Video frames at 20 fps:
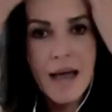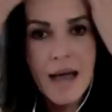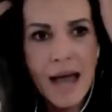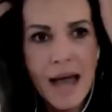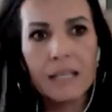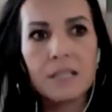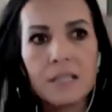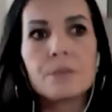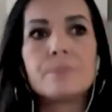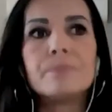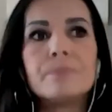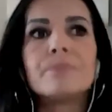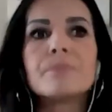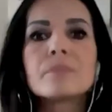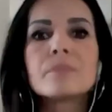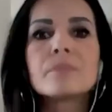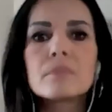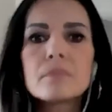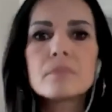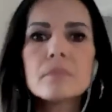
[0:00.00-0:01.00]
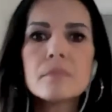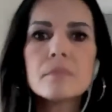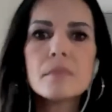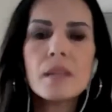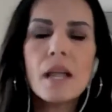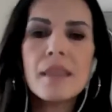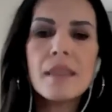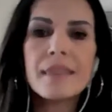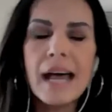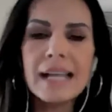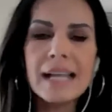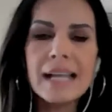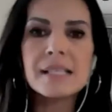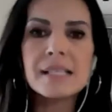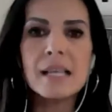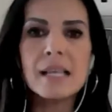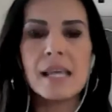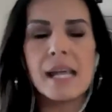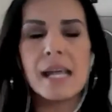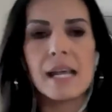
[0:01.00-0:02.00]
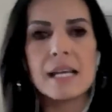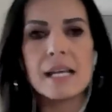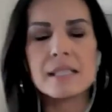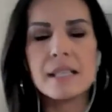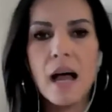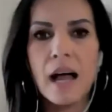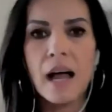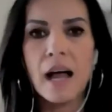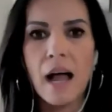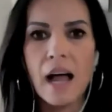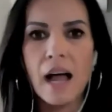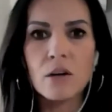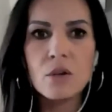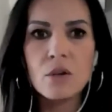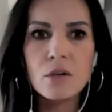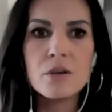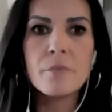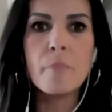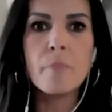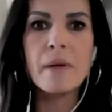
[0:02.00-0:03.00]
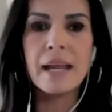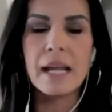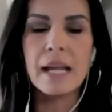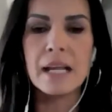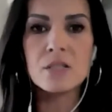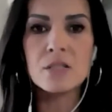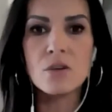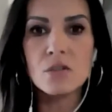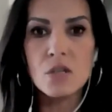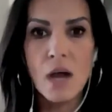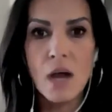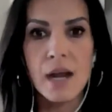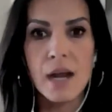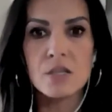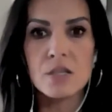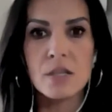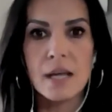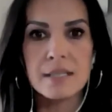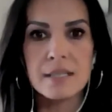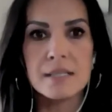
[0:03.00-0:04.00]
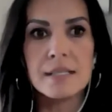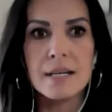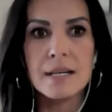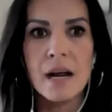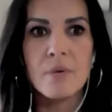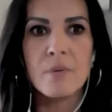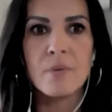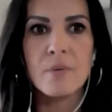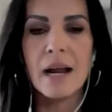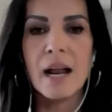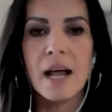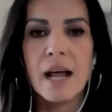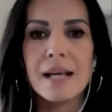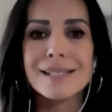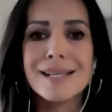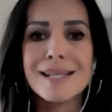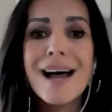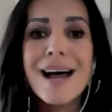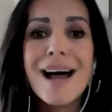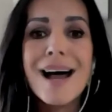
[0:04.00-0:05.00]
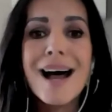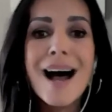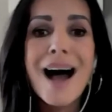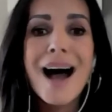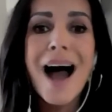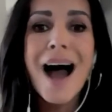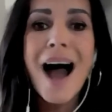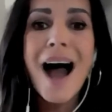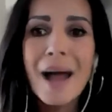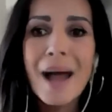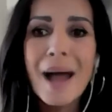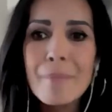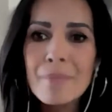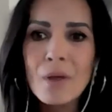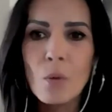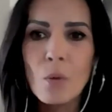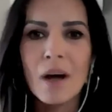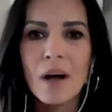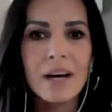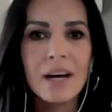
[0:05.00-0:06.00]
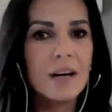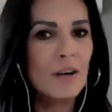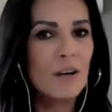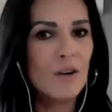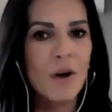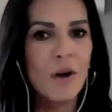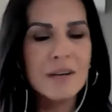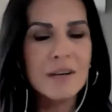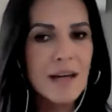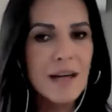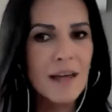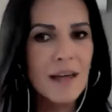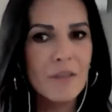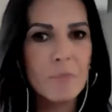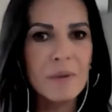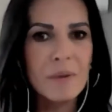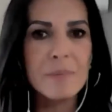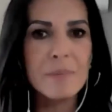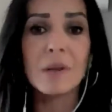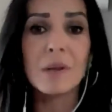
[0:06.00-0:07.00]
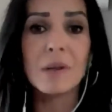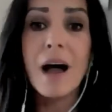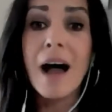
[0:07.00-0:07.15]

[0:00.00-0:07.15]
And that's the thing is I couldn't begin to change that until I realized I'm the one, not other people.